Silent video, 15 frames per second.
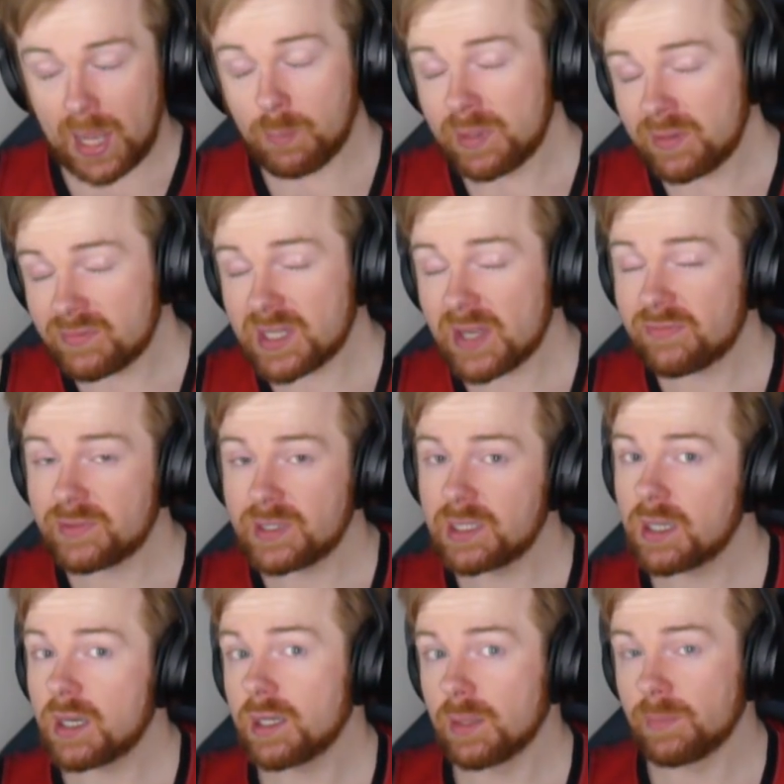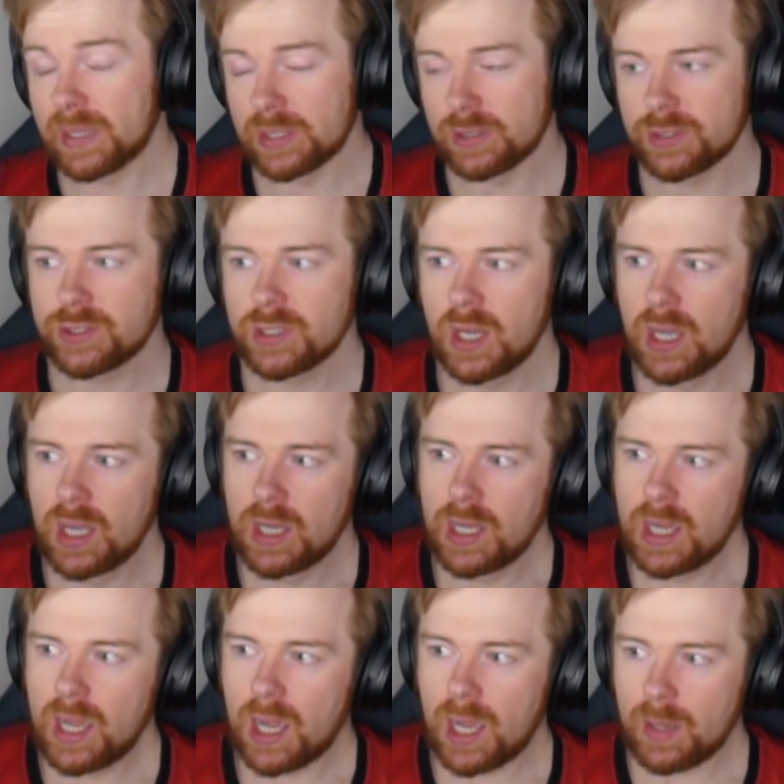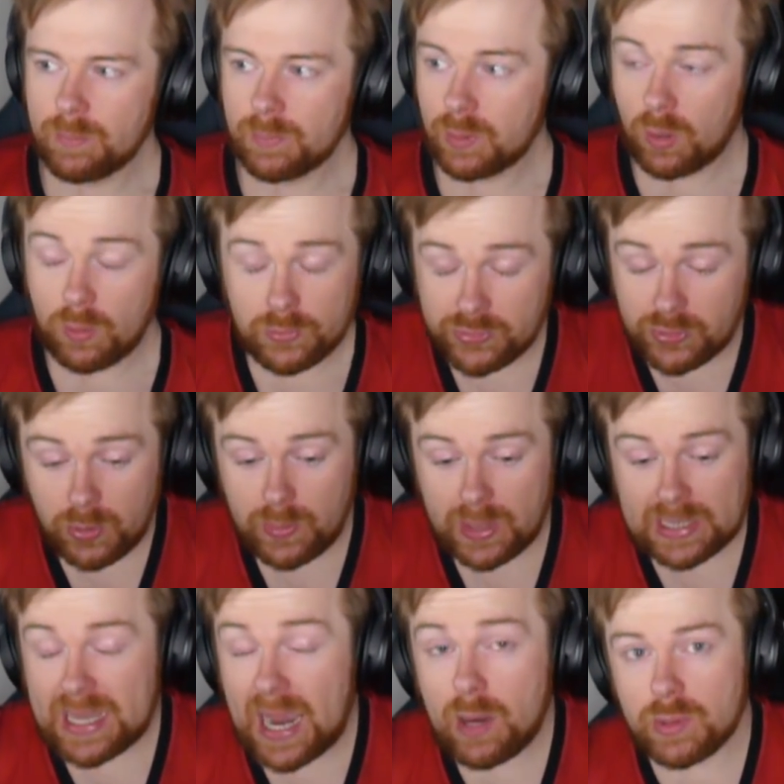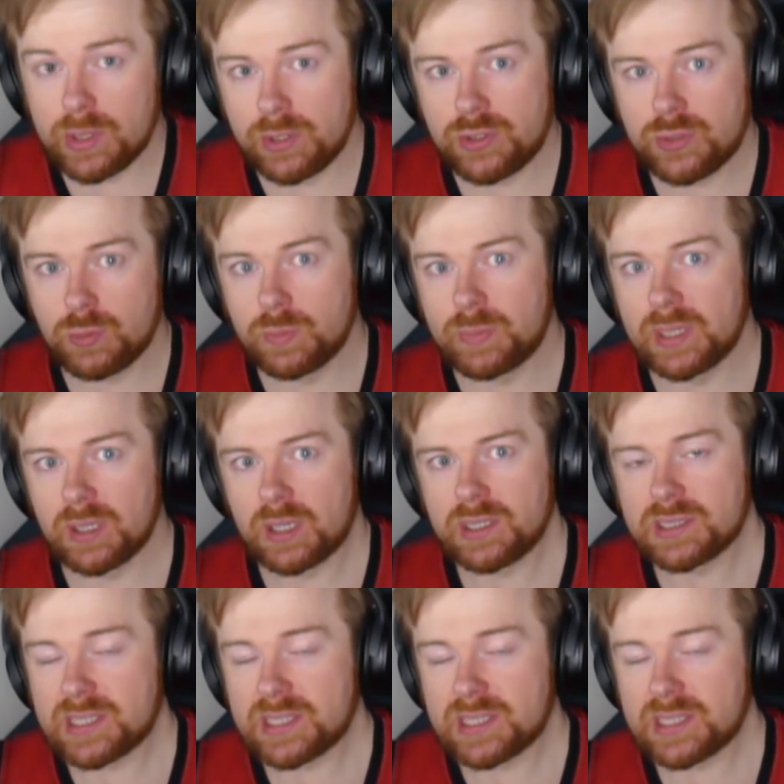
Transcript: We've definitely learnt a bunch. Also, a garage would be nice.